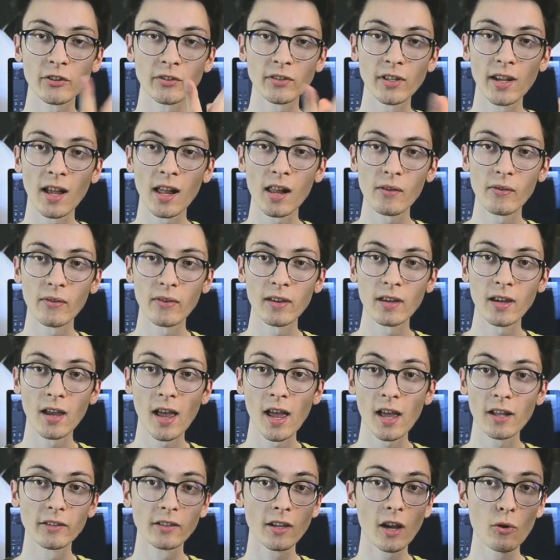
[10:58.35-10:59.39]
stay healthy,
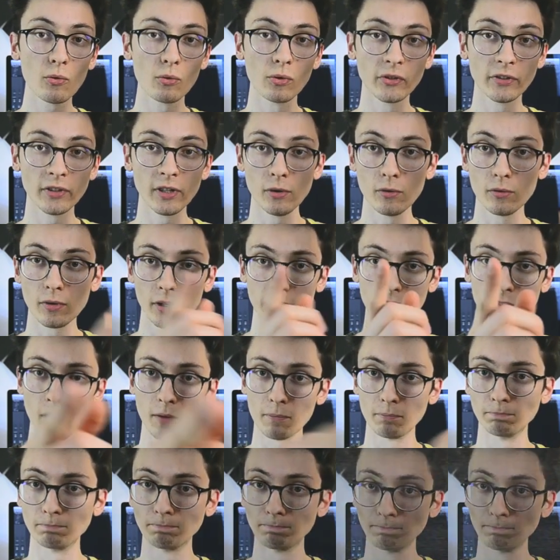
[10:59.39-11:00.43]
and I will see you next time.